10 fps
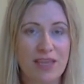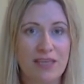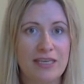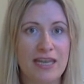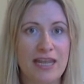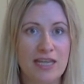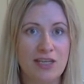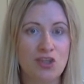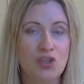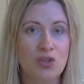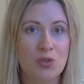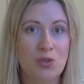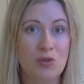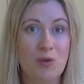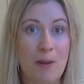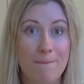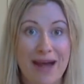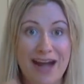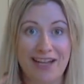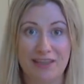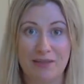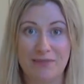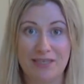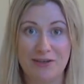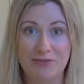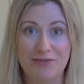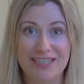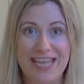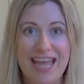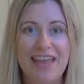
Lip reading: need to market themselves.